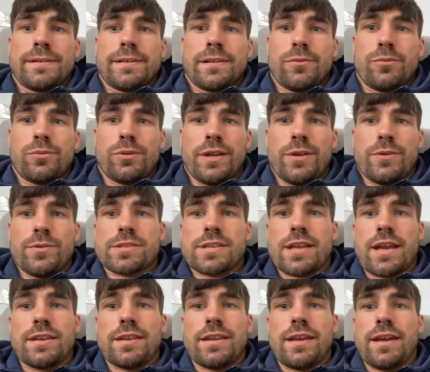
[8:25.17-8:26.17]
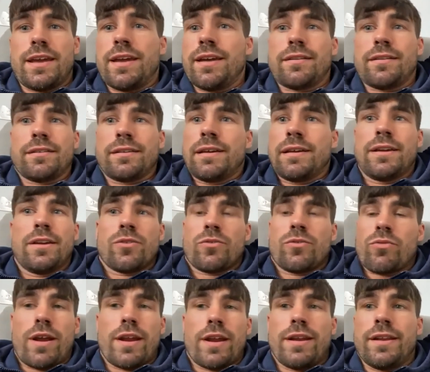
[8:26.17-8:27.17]
when he was ten year
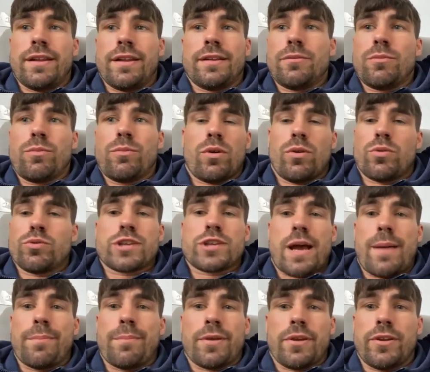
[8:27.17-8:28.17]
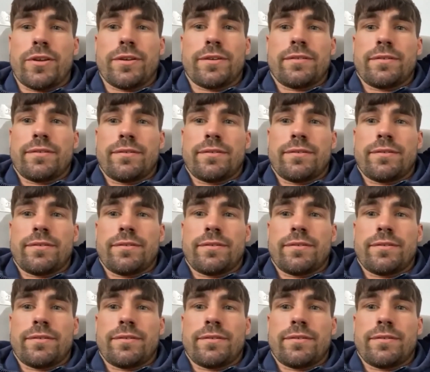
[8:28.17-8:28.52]
reigning world champion.